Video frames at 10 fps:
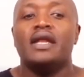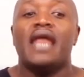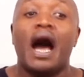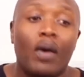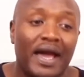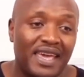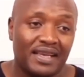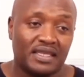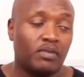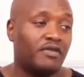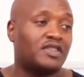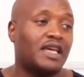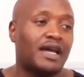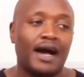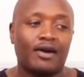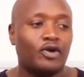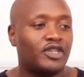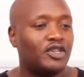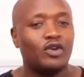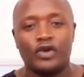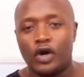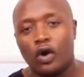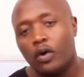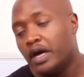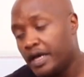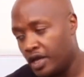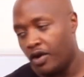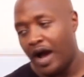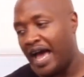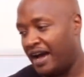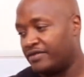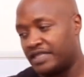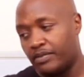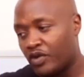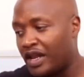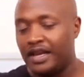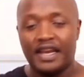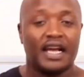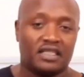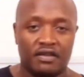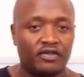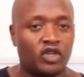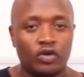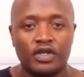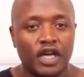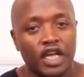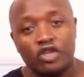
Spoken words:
Now I hear some of you saying, ah, coach, you don't know. You know, I have some really negative dude.